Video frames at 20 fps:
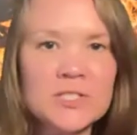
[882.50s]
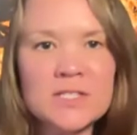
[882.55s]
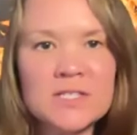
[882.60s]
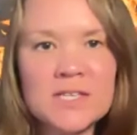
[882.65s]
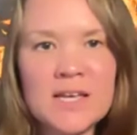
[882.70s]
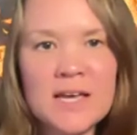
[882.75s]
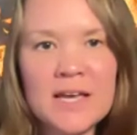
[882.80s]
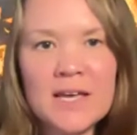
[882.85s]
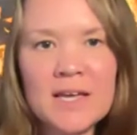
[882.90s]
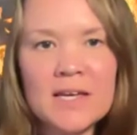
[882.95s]

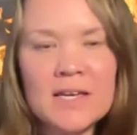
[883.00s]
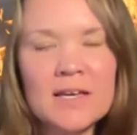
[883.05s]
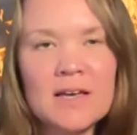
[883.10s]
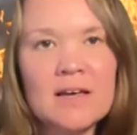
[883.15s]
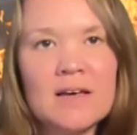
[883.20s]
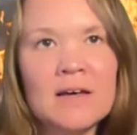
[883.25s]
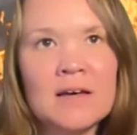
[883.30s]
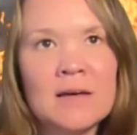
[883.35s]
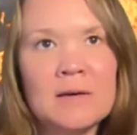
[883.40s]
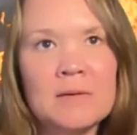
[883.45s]
say,
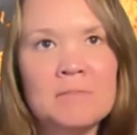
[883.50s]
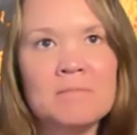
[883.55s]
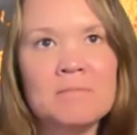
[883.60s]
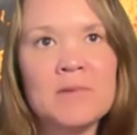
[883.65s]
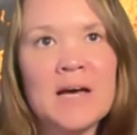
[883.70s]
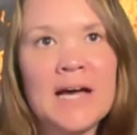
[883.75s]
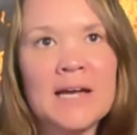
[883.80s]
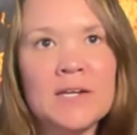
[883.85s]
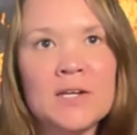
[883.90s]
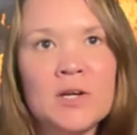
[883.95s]

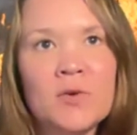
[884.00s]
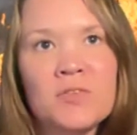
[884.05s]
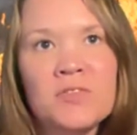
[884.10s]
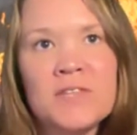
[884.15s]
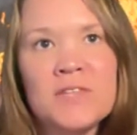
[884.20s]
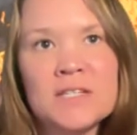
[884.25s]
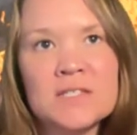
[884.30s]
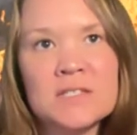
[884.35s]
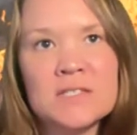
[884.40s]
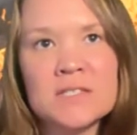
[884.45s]
I know
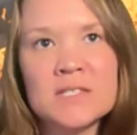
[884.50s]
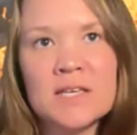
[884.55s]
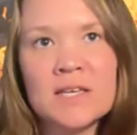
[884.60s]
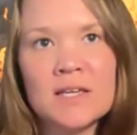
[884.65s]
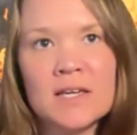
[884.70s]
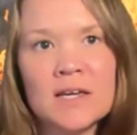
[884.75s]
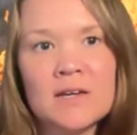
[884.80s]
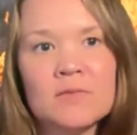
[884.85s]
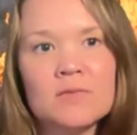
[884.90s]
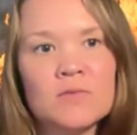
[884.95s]
things can
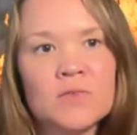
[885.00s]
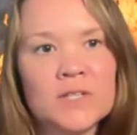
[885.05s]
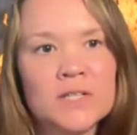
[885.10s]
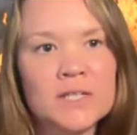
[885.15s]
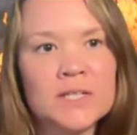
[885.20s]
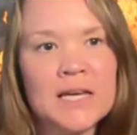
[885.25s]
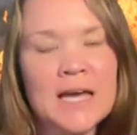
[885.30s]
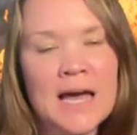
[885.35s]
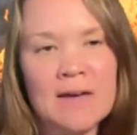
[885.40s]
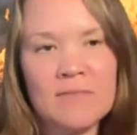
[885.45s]
get
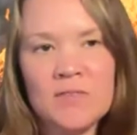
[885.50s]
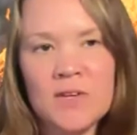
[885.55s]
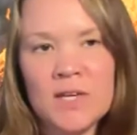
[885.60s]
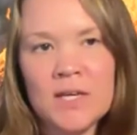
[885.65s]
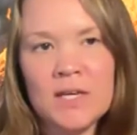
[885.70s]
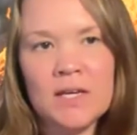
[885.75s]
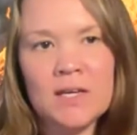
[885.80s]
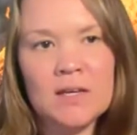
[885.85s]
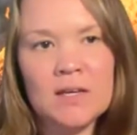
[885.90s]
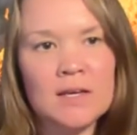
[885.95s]
really
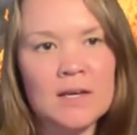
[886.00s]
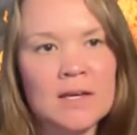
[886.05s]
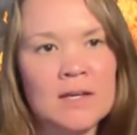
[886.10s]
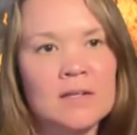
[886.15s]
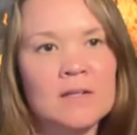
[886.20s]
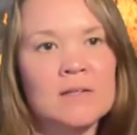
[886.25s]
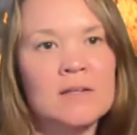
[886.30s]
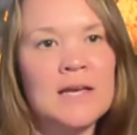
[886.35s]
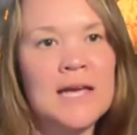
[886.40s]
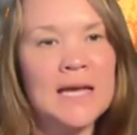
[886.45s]
heavy
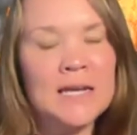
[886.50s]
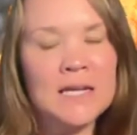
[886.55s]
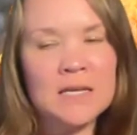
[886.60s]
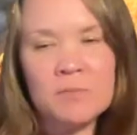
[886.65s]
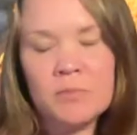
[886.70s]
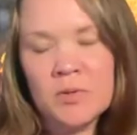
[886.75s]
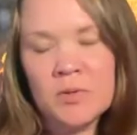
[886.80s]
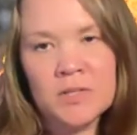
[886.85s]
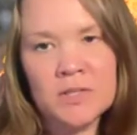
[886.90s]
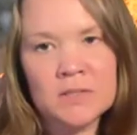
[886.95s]
in any
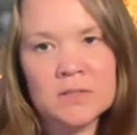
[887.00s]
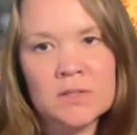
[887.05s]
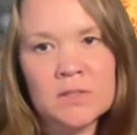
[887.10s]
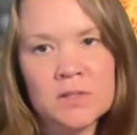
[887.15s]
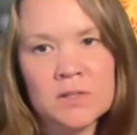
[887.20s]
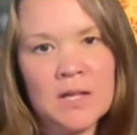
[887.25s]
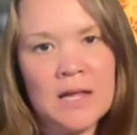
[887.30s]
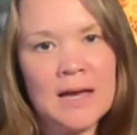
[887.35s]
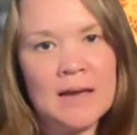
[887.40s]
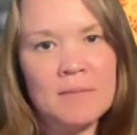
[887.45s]
political
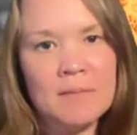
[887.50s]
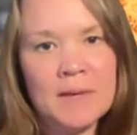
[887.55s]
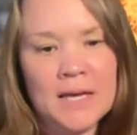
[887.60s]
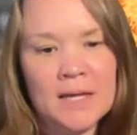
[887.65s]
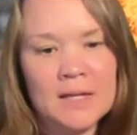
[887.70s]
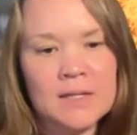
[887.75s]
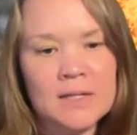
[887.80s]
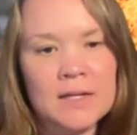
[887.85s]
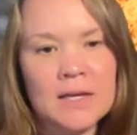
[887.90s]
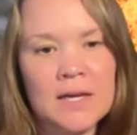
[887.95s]

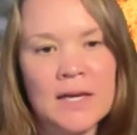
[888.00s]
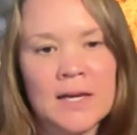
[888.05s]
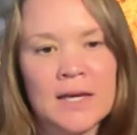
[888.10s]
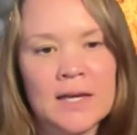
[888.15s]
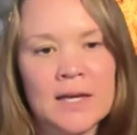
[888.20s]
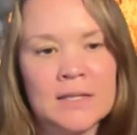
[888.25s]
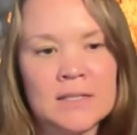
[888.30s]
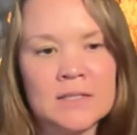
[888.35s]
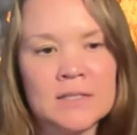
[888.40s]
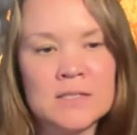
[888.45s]
climate,
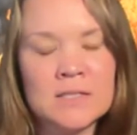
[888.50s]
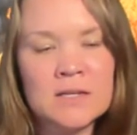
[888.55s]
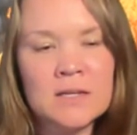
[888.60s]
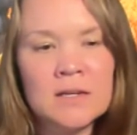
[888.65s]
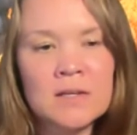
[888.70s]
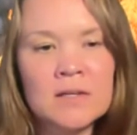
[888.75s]
and